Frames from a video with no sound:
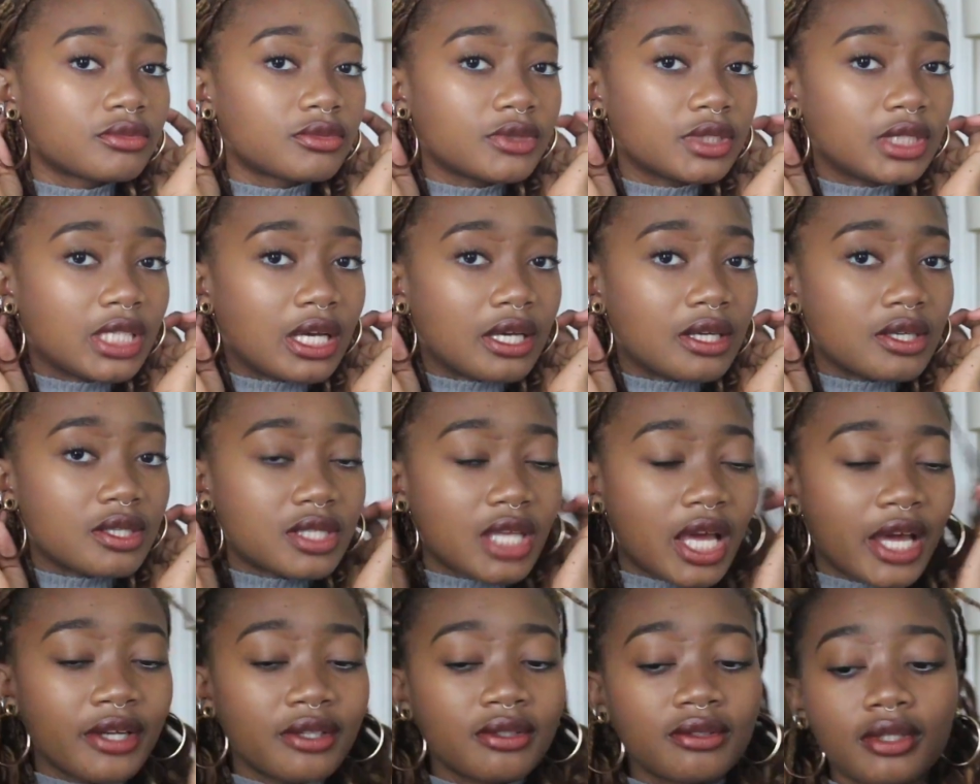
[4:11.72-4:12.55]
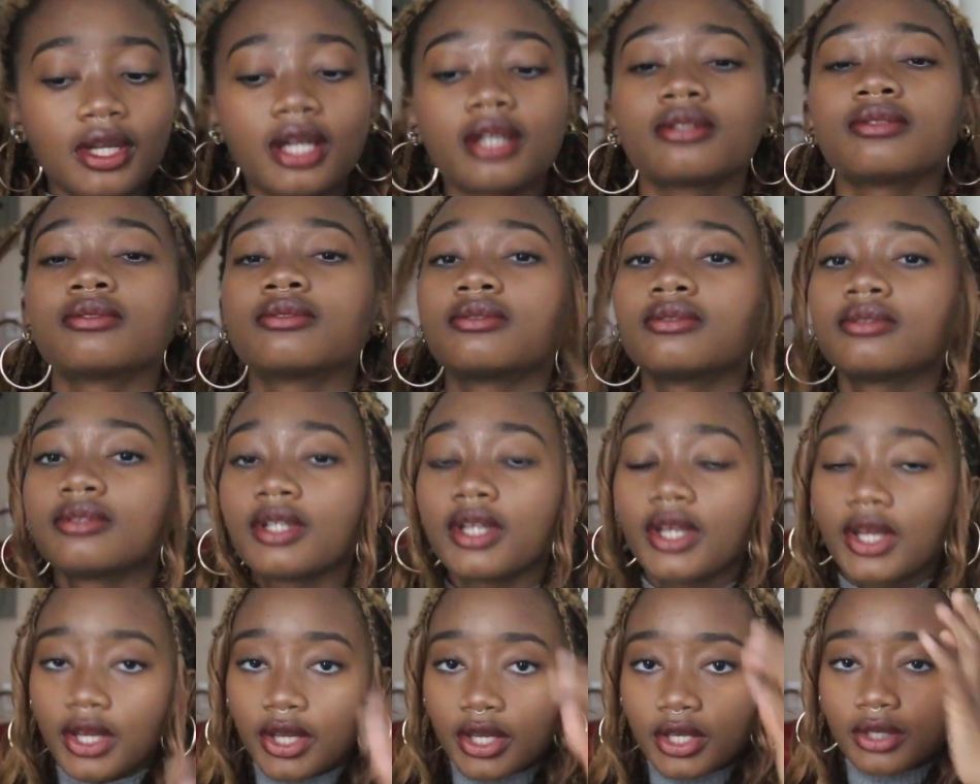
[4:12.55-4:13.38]
Yes.
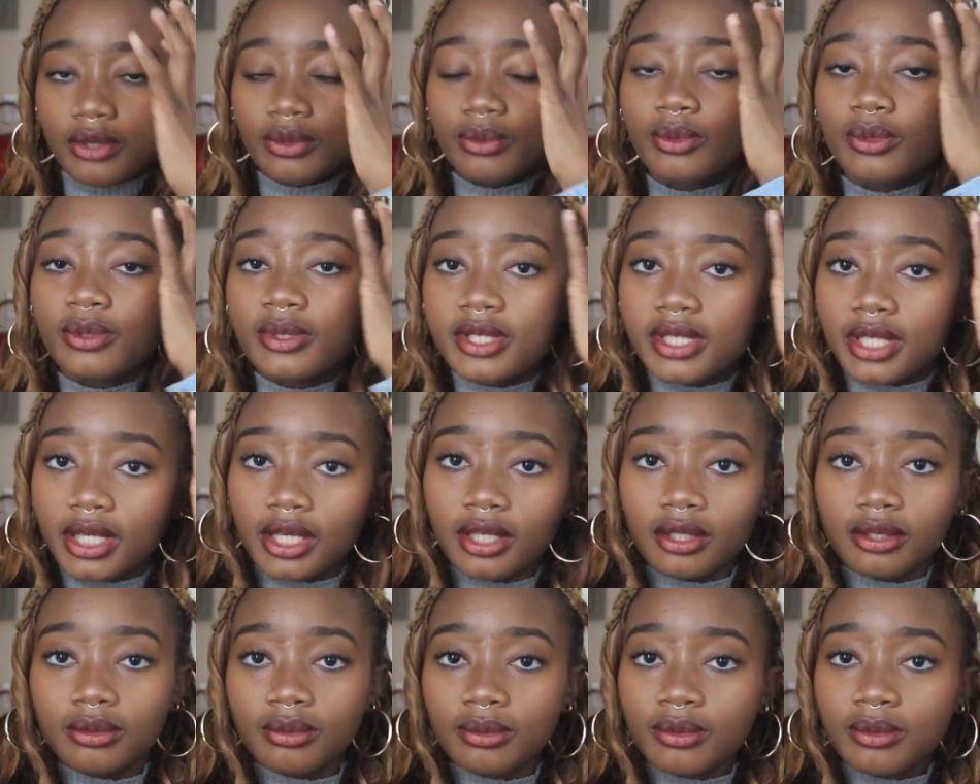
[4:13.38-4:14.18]
We'll see.